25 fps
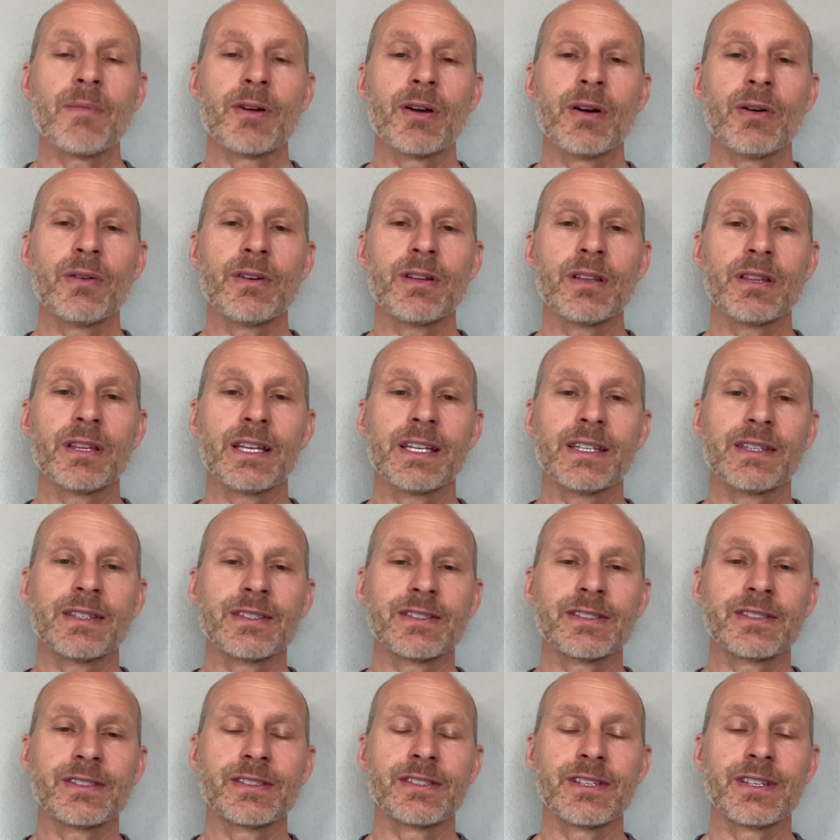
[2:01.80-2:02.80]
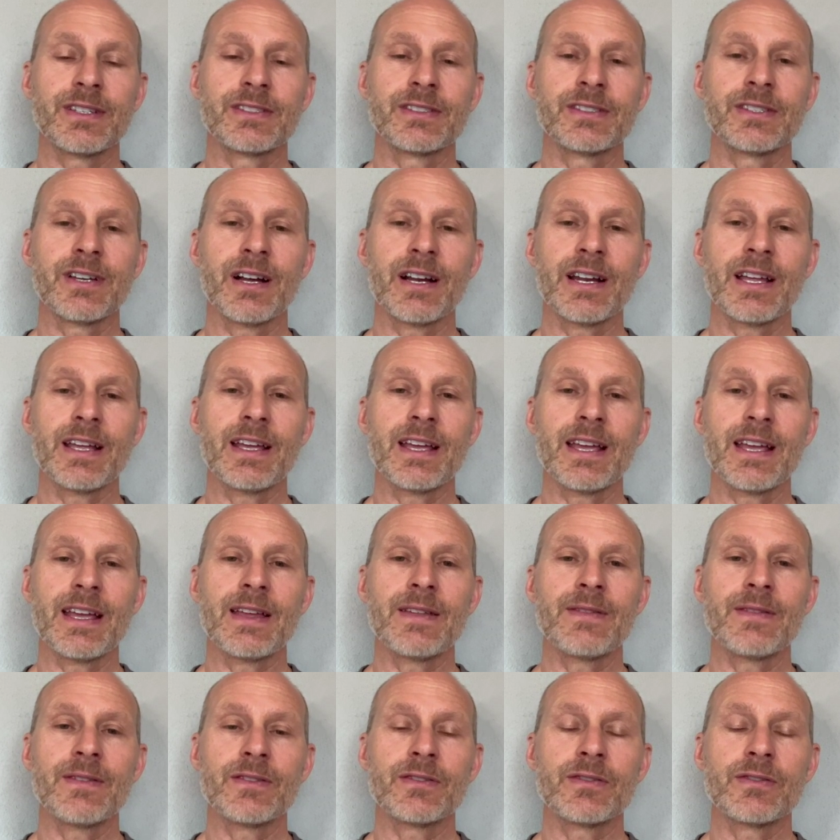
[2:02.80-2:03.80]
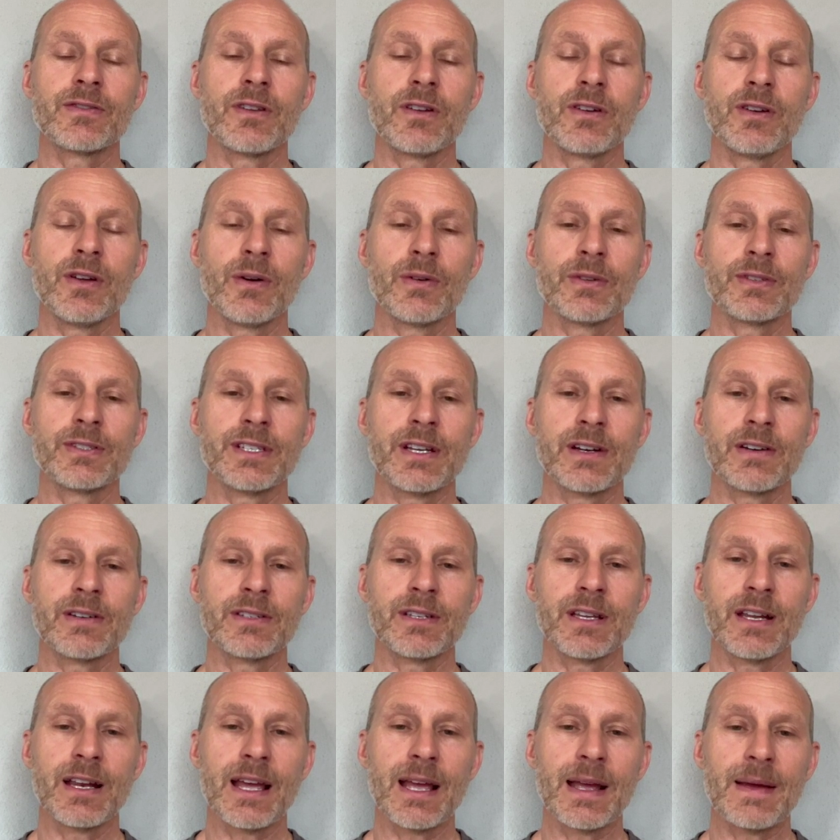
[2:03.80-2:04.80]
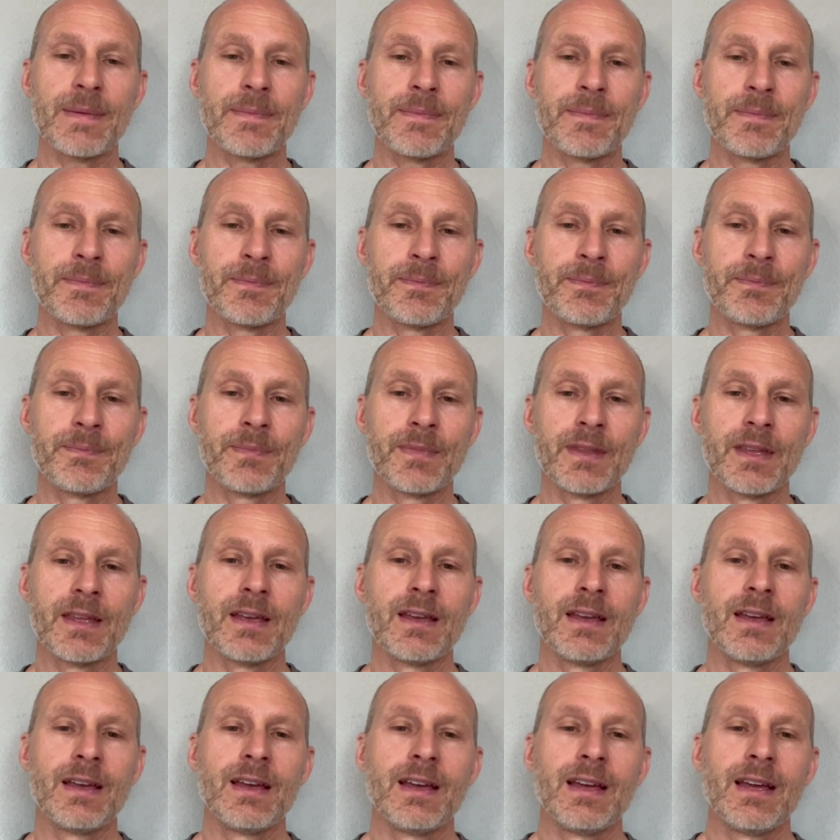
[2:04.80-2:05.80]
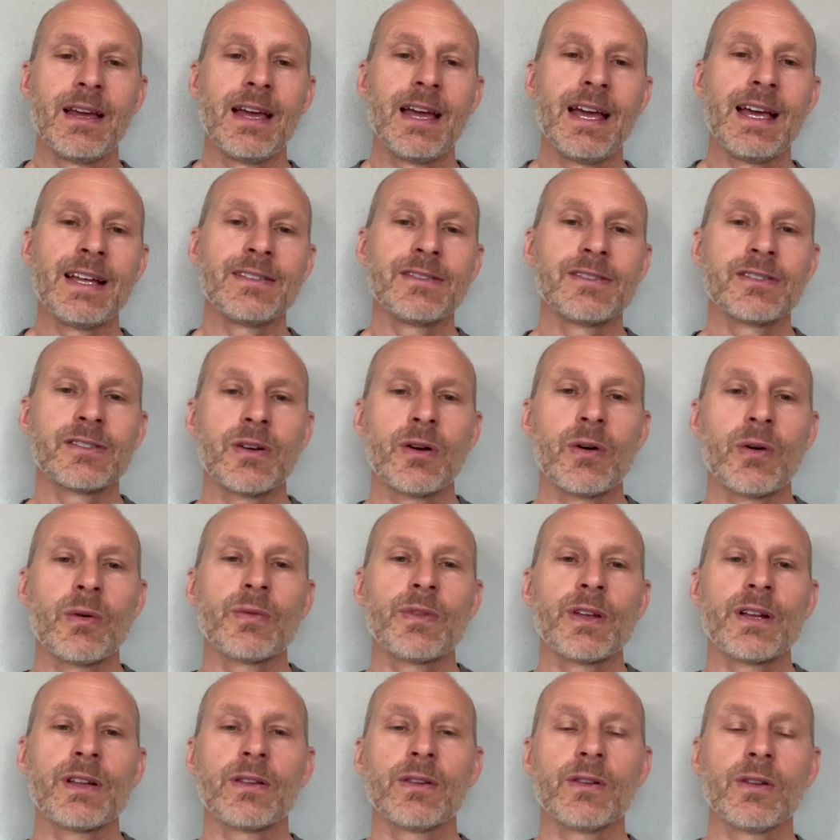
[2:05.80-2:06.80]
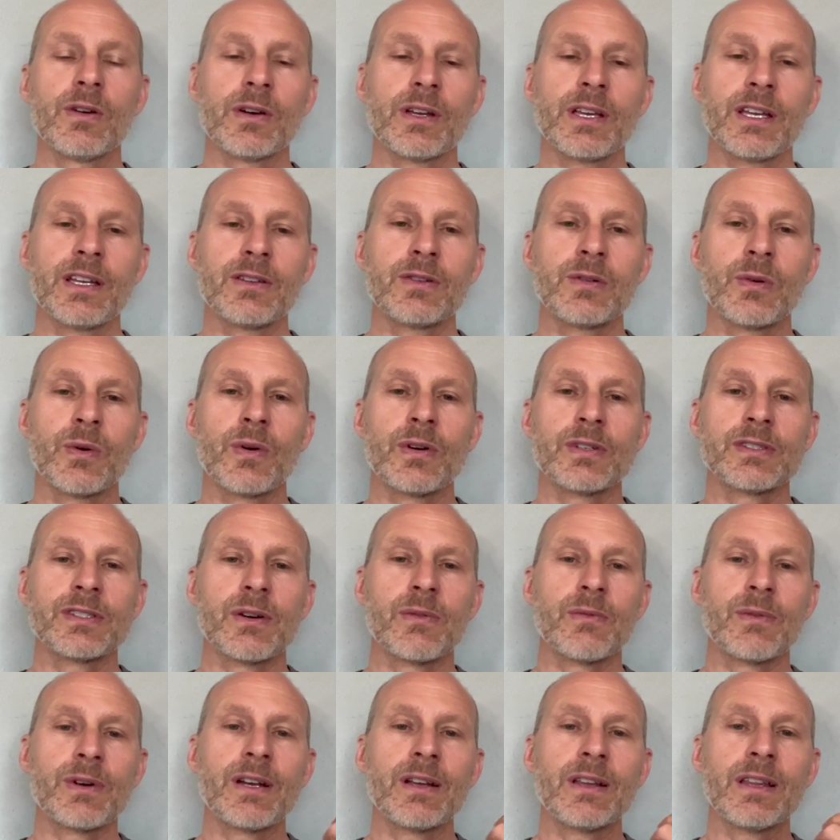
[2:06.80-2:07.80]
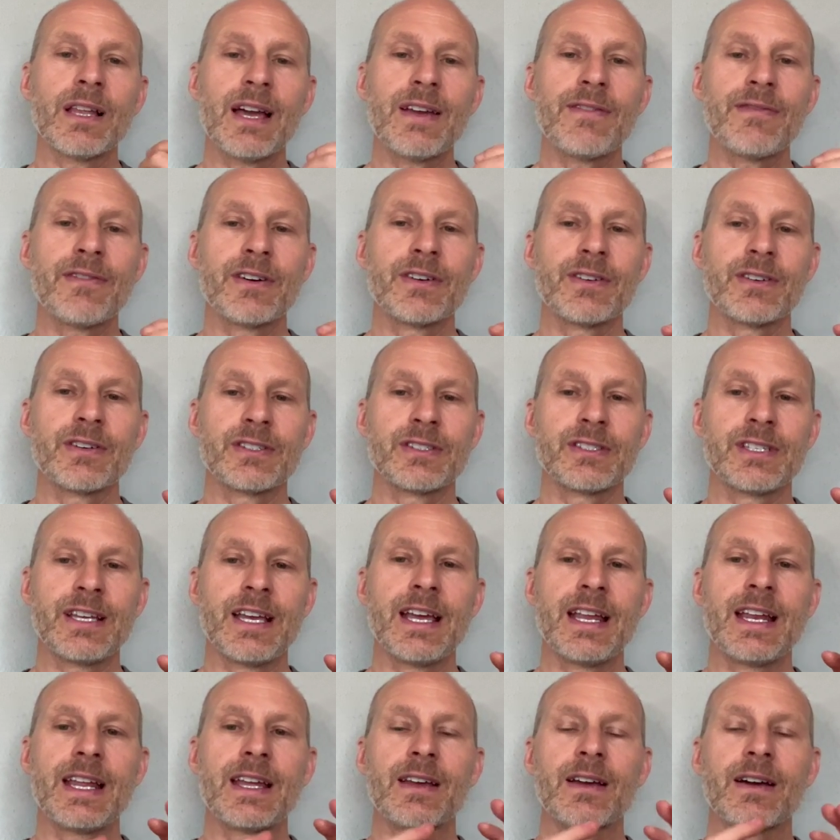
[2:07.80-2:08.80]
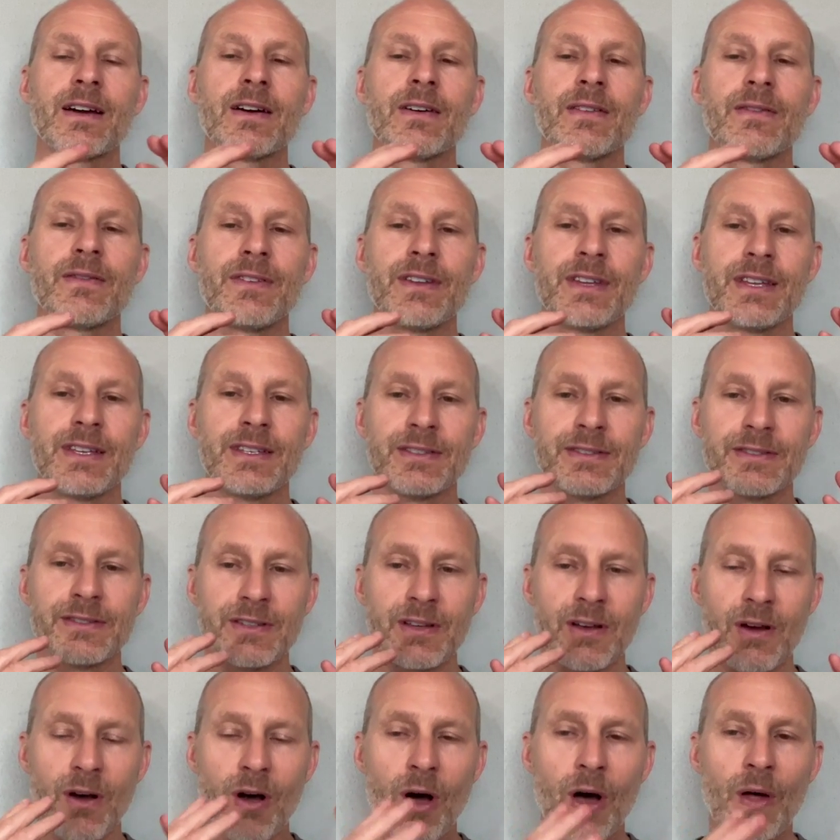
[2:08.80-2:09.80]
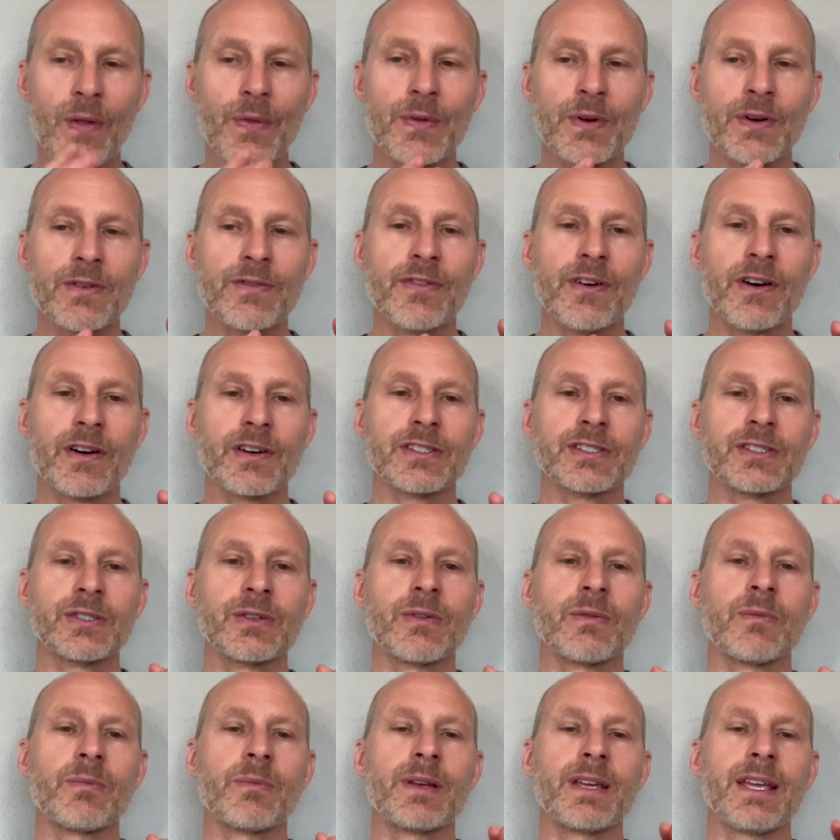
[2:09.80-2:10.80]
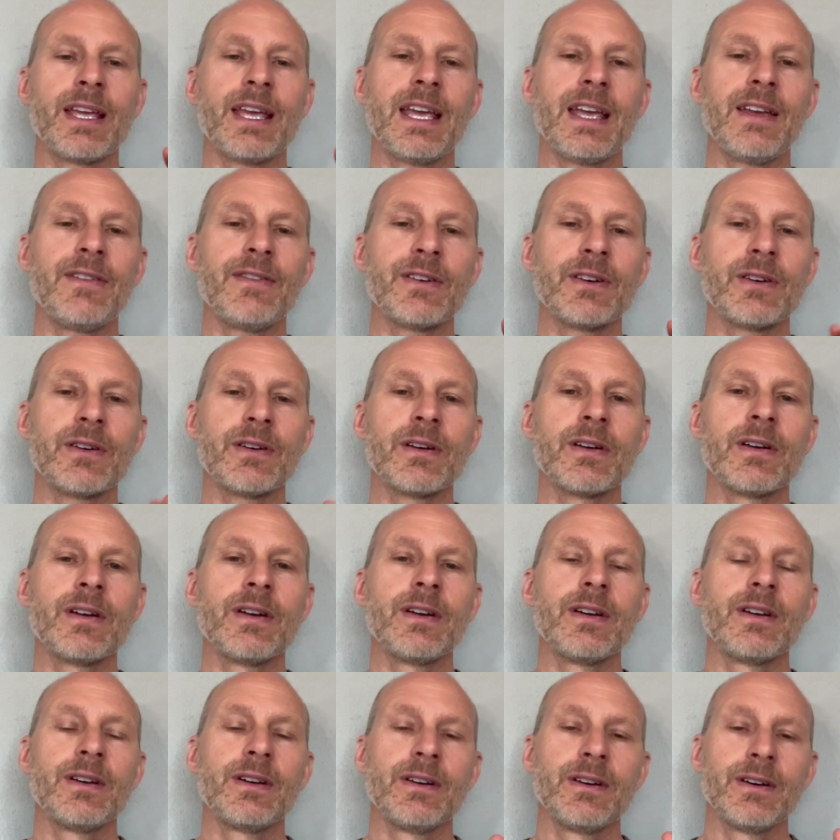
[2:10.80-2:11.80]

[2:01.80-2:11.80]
I'm going to link this, this study in the, the notes here today. And so they're looking towards a real life understanding of these altered functional behavior